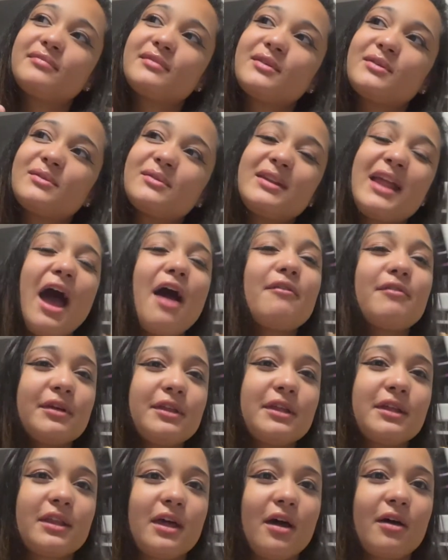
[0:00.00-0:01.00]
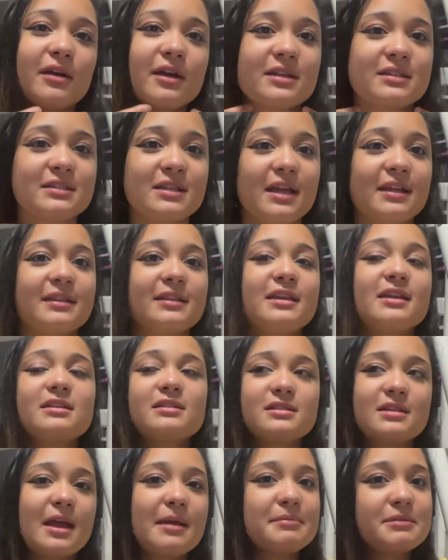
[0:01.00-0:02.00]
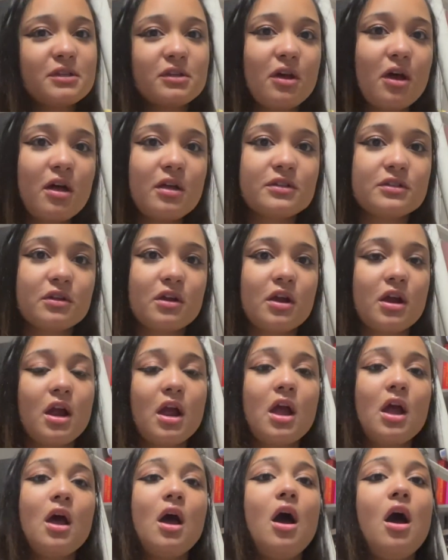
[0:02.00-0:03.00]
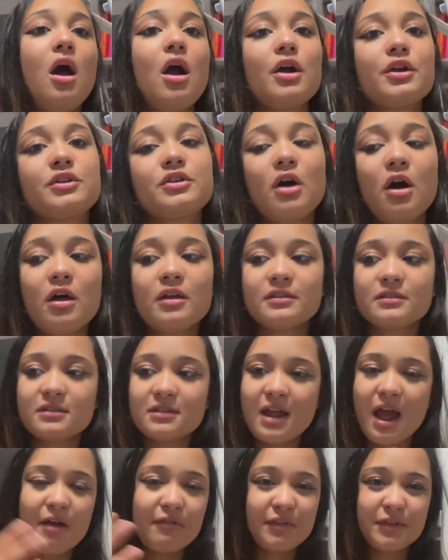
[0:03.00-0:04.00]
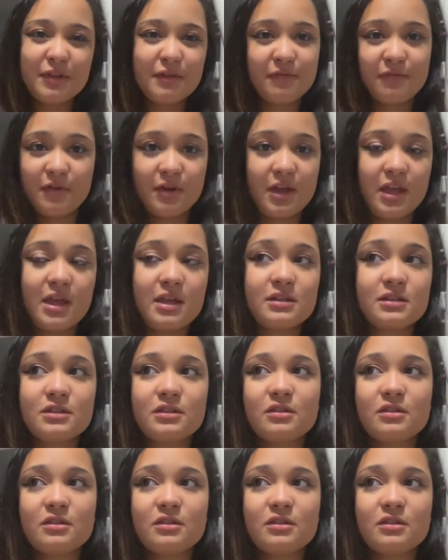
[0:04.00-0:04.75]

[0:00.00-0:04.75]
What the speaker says: not really though, because like these types of dolls are dolls not really for kids.